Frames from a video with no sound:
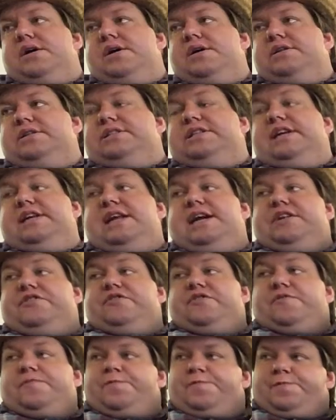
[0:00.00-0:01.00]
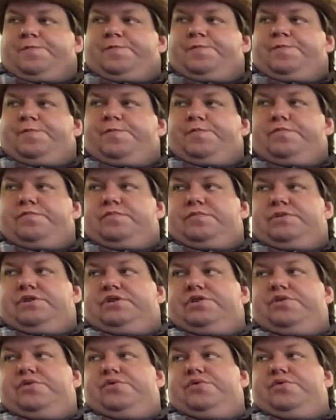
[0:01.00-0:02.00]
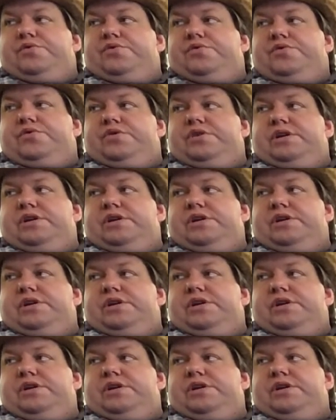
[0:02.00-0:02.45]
C natural. 2, 3.